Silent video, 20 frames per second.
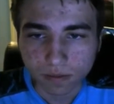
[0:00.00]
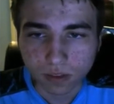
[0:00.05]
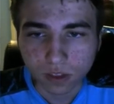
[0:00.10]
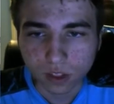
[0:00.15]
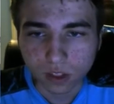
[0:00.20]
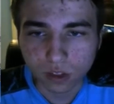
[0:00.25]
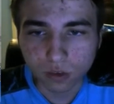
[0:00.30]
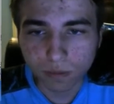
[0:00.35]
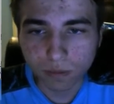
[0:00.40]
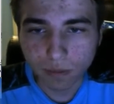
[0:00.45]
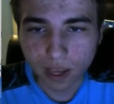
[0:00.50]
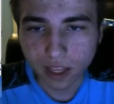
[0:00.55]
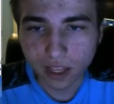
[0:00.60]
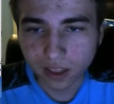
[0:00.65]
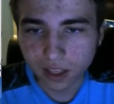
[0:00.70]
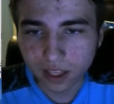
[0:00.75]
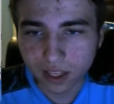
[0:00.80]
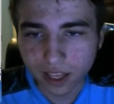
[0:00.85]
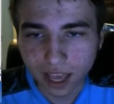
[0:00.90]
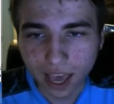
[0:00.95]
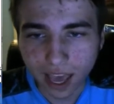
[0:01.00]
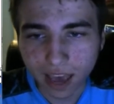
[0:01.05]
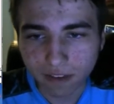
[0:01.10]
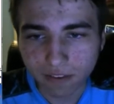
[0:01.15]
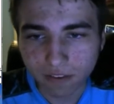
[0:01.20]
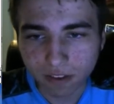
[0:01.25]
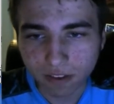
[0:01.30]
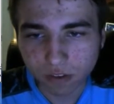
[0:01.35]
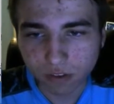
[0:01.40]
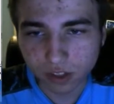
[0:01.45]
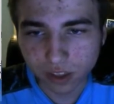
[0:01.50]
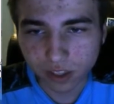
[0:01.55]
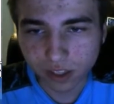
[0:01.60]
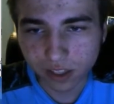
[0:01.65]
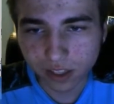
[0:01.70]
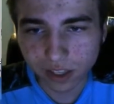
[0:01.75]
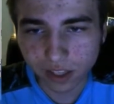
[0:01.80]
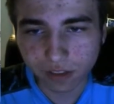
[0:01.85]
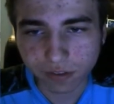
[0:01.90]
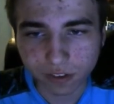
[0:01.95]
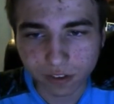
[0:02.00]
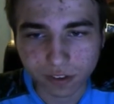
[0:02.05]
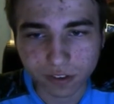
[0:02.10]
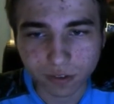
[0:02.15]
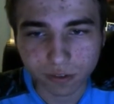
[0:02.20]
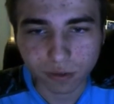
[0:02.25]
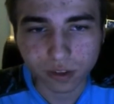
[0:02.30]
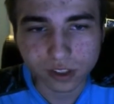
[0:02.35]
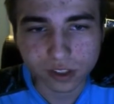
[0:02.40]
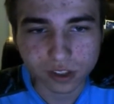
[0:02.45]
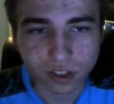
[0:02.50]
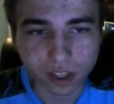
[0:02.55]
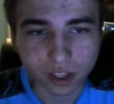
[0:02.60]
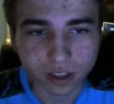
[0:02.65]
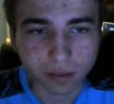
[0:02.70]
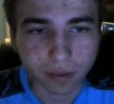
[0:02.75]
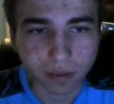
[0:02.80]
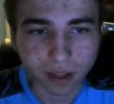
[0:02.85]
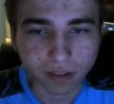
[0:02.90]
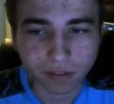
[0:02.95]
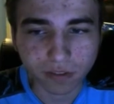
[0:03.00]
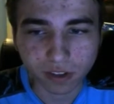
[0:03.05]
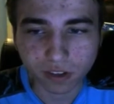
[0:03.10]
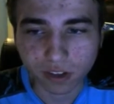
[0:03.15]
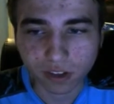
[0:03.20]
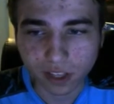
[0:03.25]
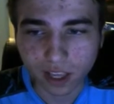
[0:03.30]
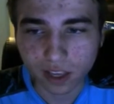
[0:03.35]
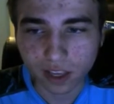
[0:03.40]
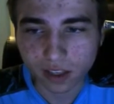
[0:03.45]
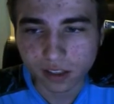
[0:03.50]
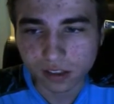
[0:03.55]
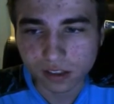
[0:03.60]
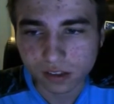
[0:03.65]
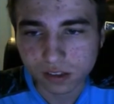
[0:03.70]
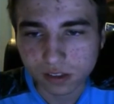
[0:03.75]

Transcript: you mainly have everything once you get the better VNKs.